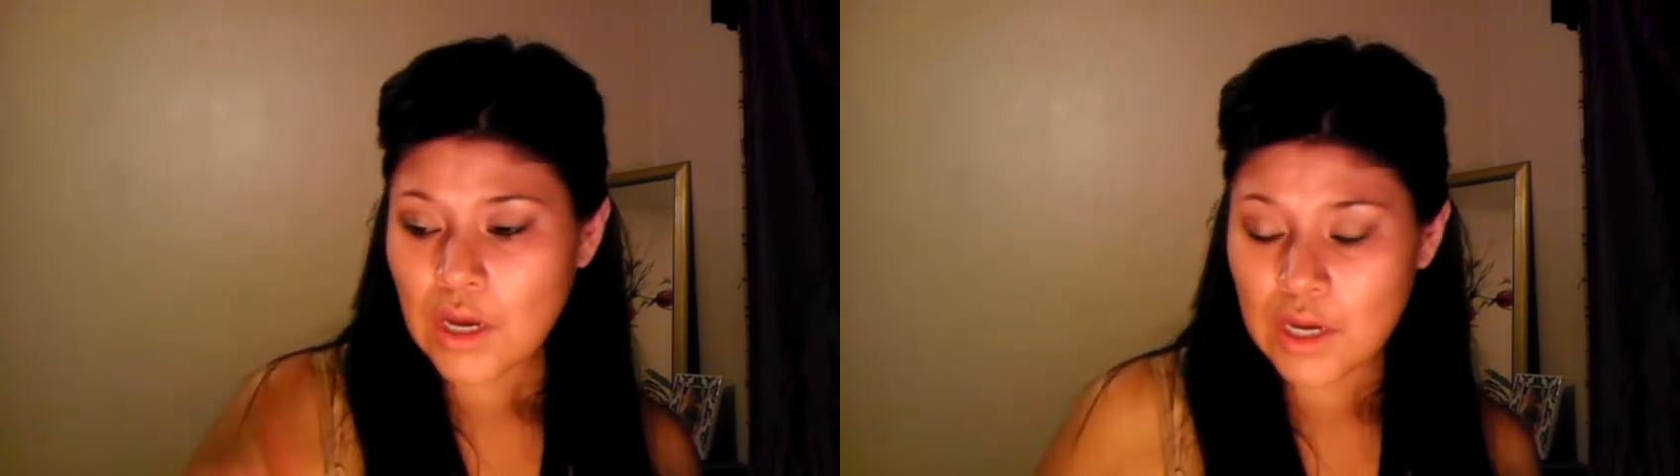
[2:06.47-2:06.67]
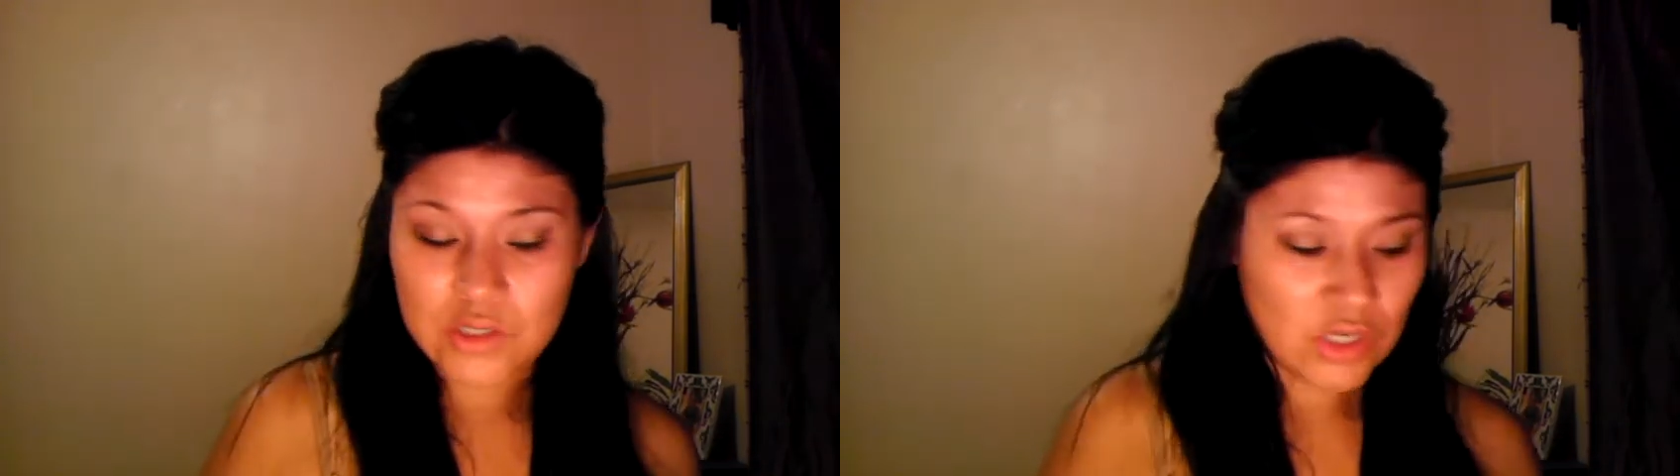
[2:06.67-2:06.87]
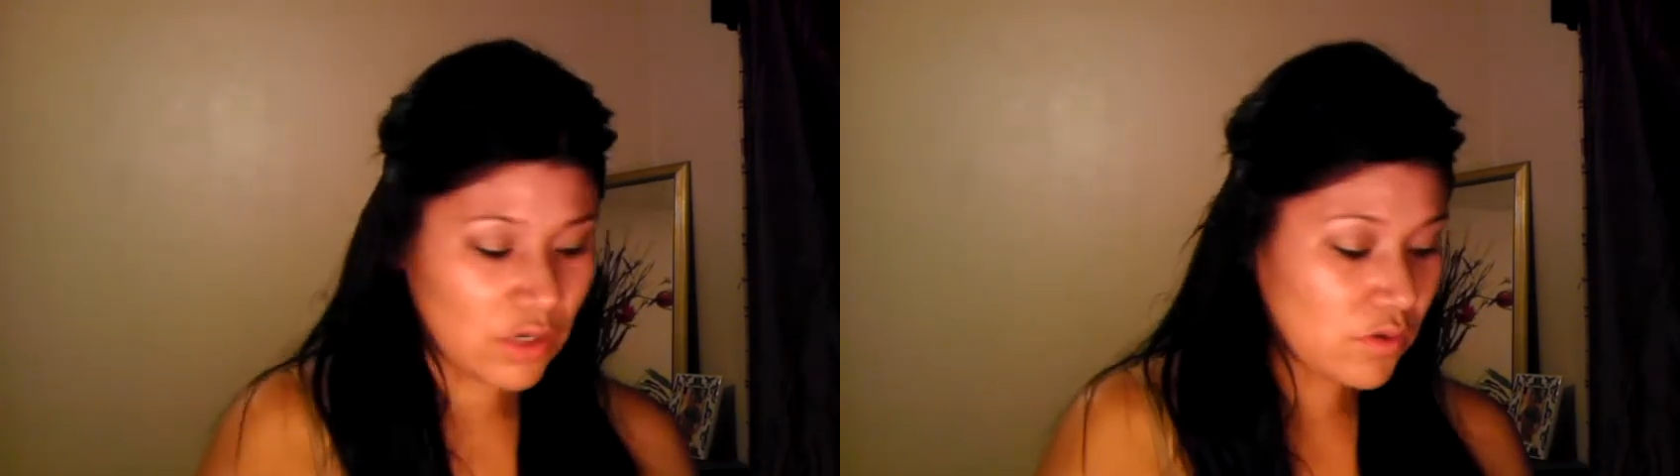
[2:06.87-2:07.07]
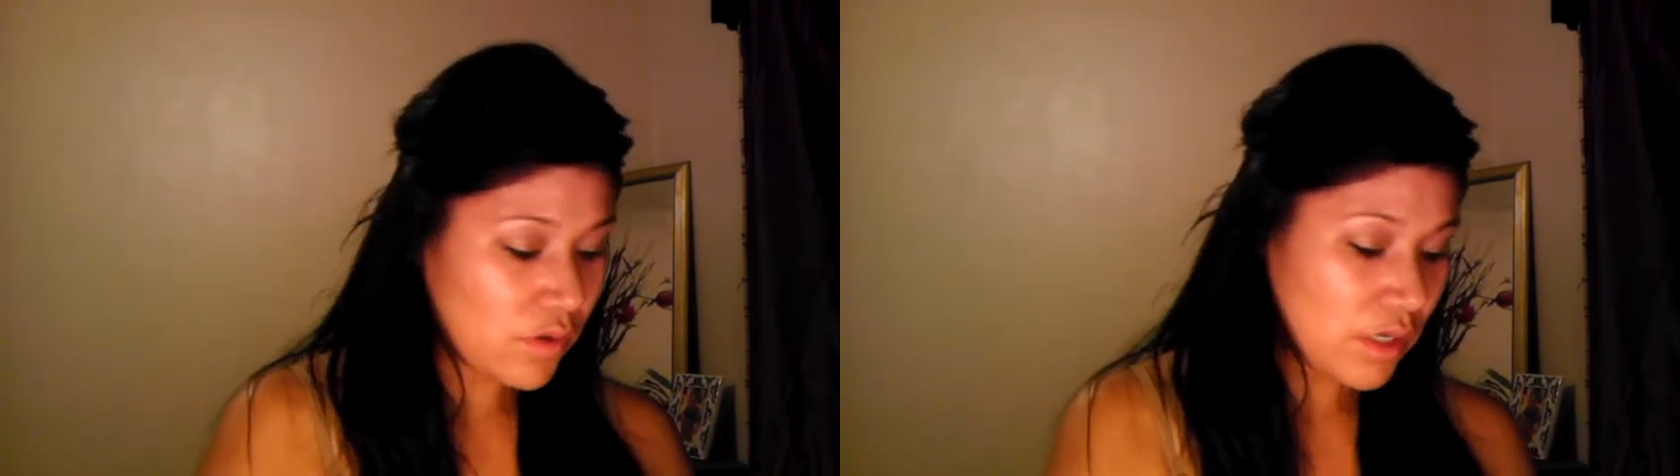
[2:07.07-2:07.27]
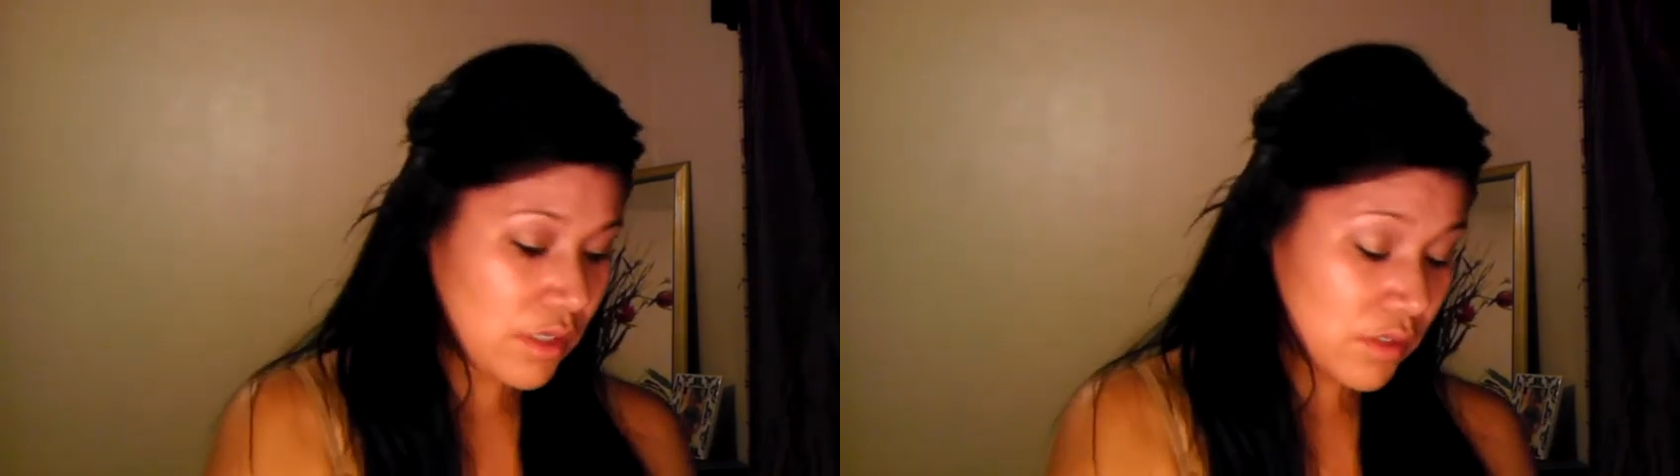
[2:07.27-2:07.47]
eyeshadow
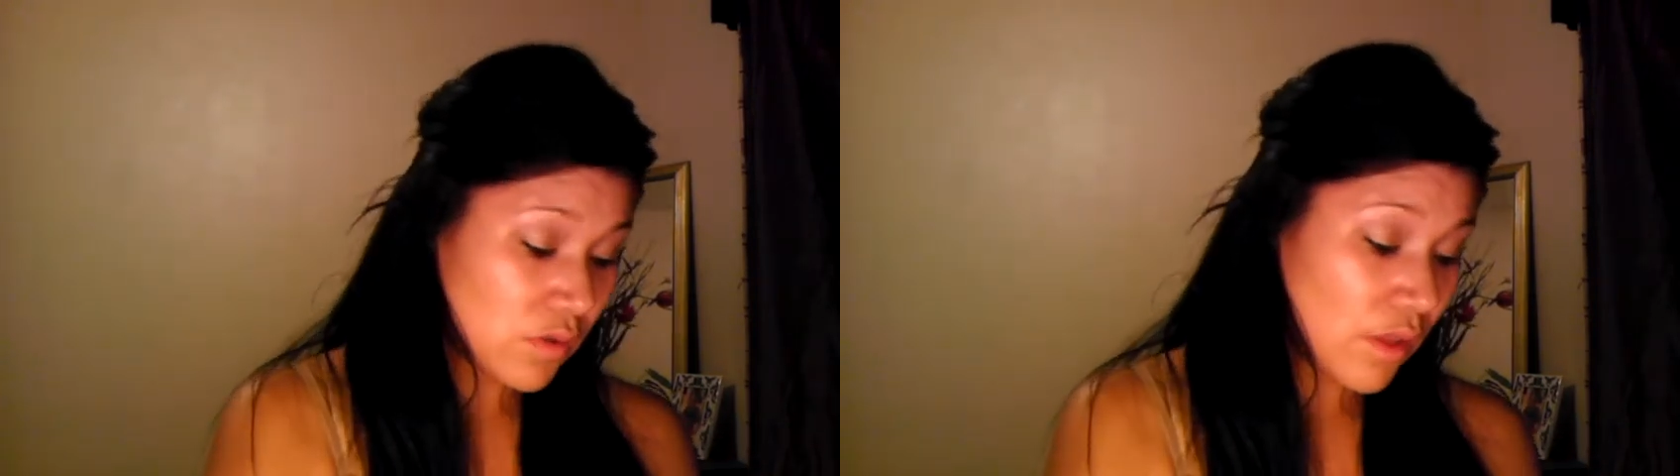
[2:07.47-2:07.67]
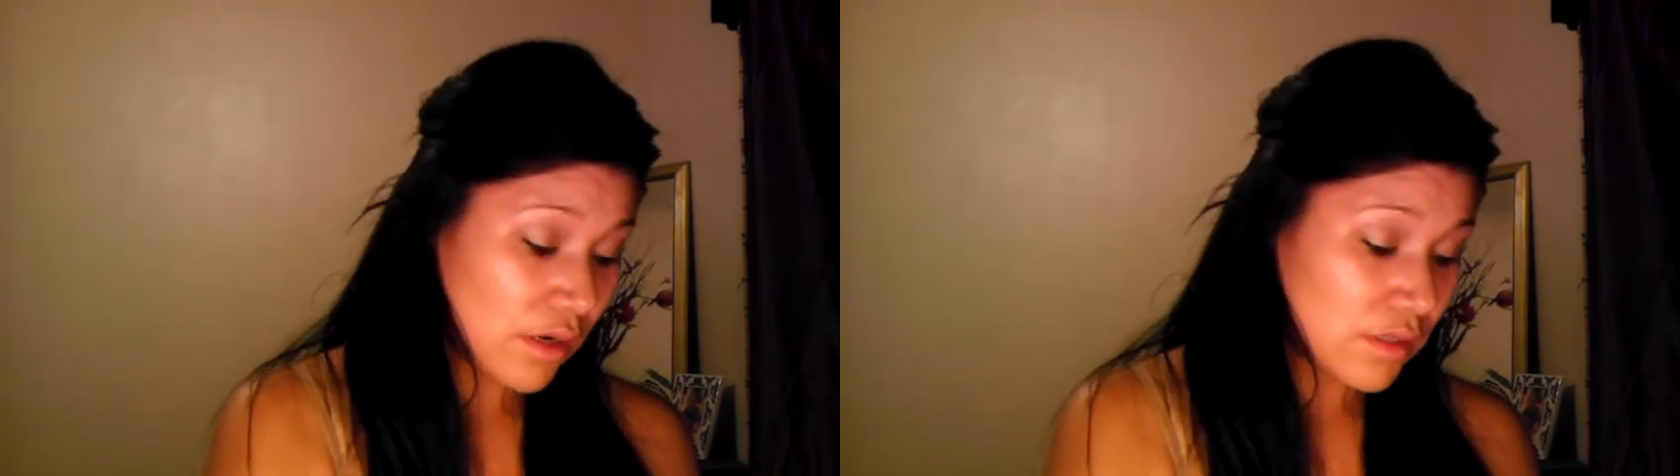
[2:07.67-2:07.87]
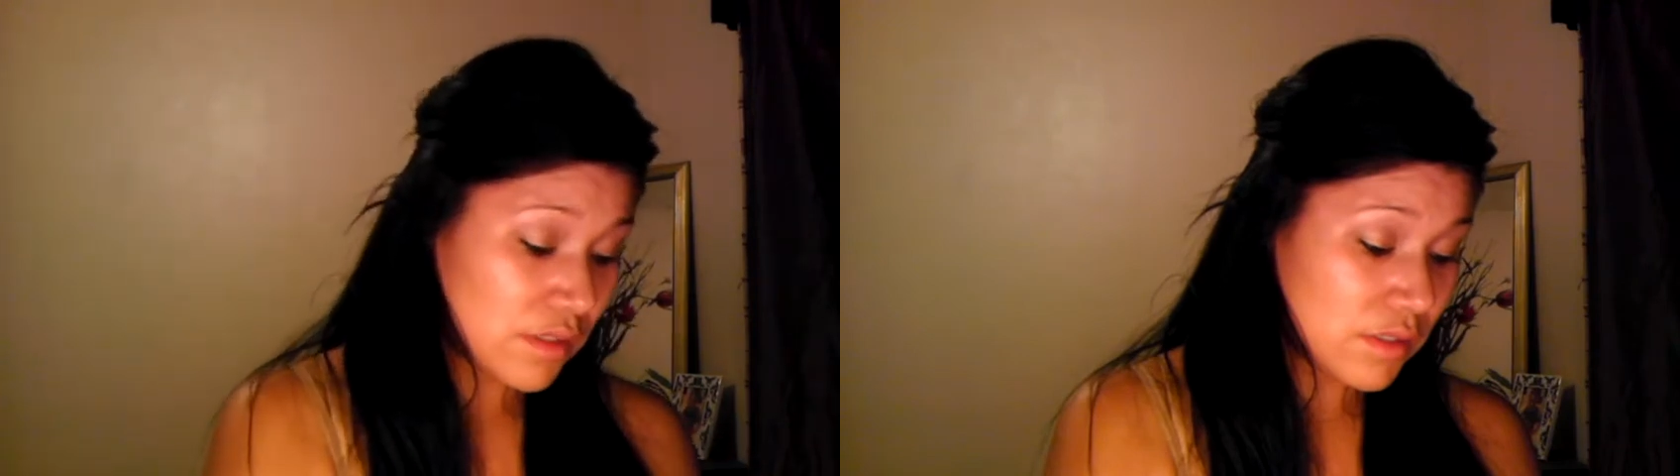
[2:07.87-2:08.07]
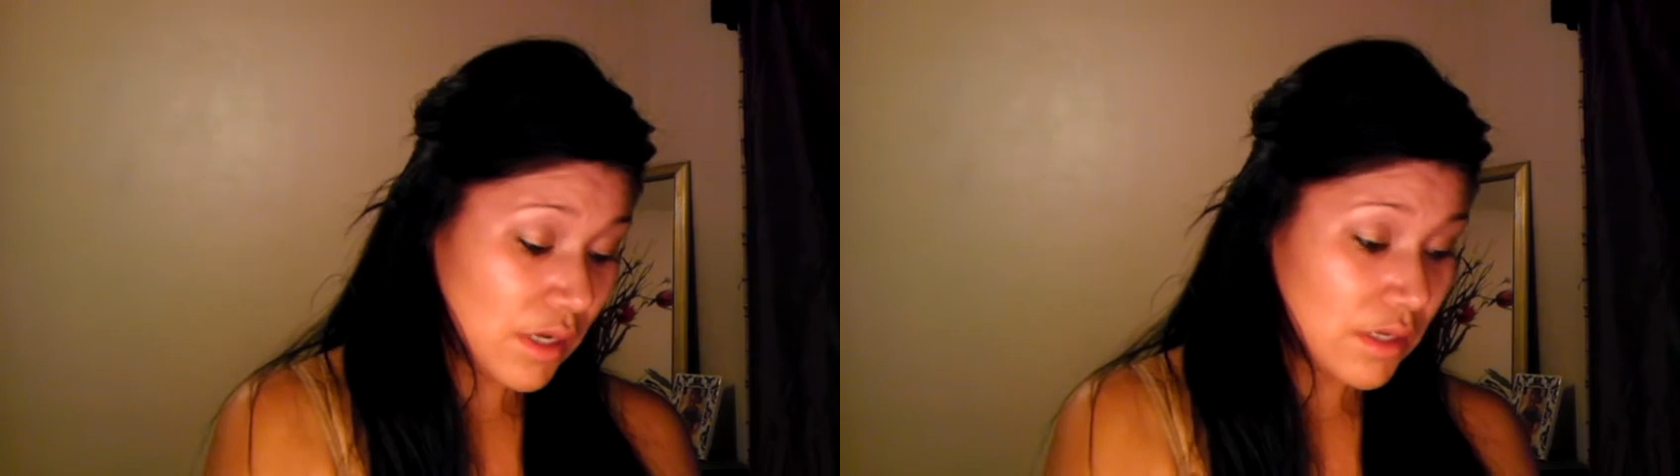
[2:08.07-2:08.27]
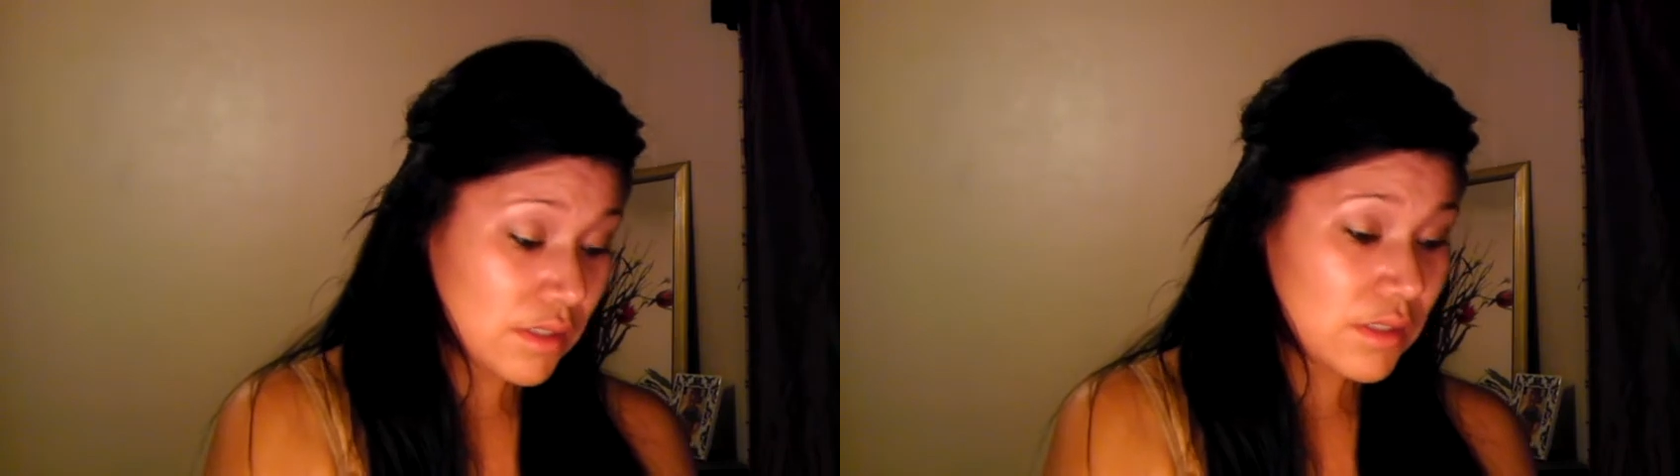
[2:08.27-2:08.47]
and so that it
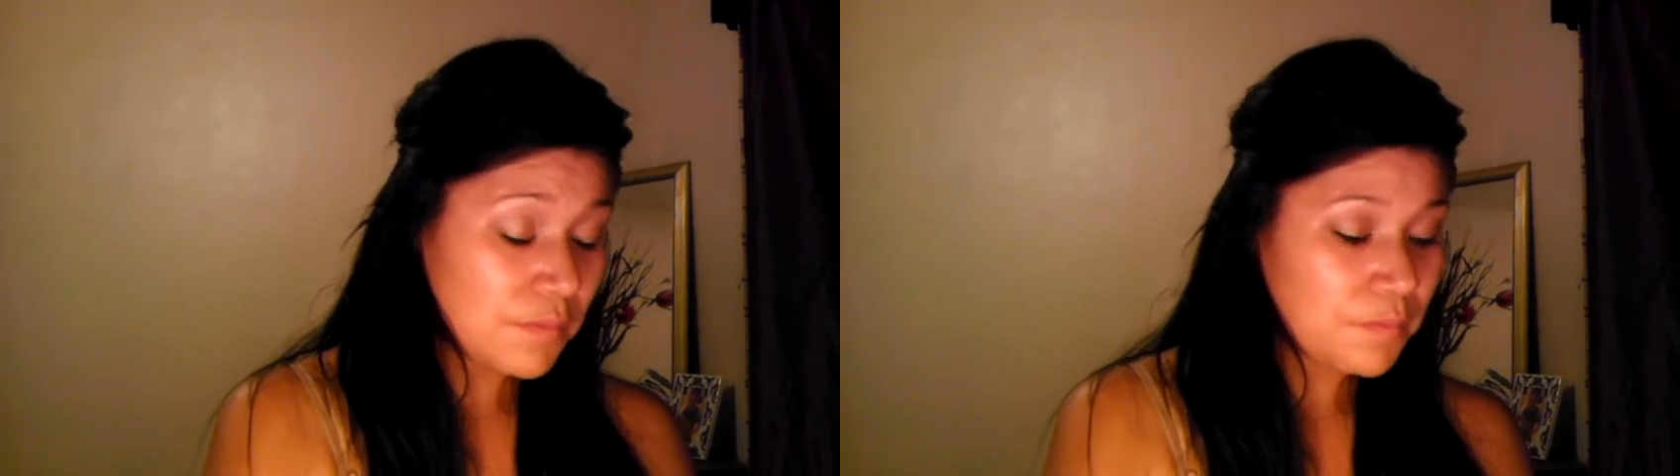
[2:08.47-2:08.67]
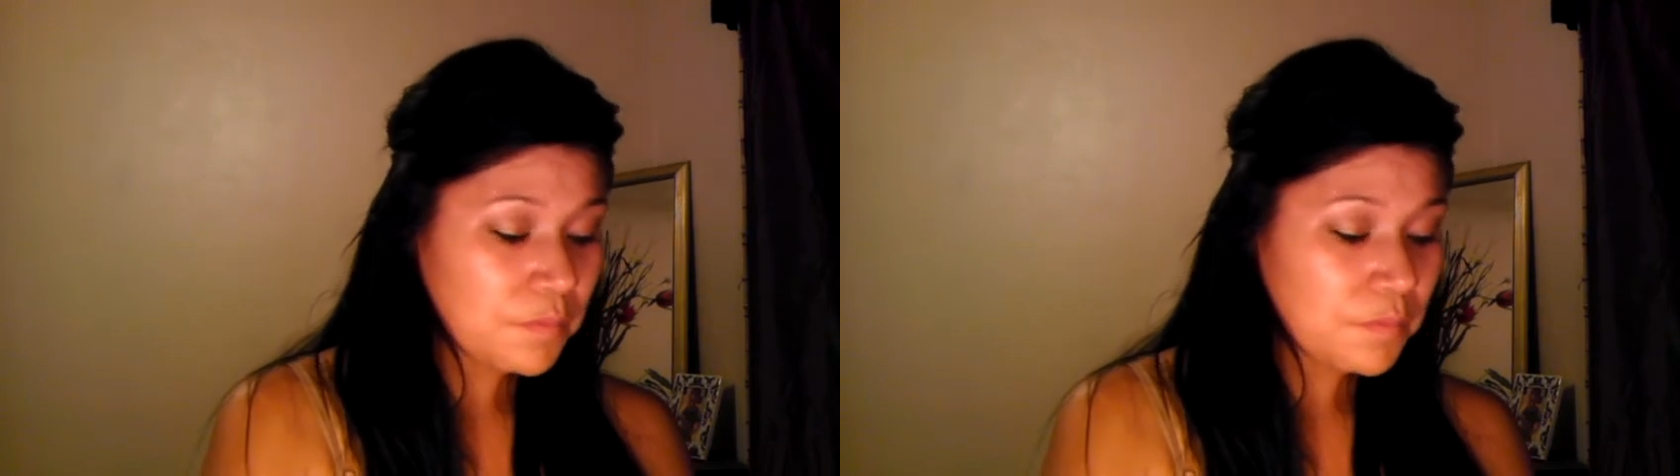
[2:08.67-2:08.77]
stays.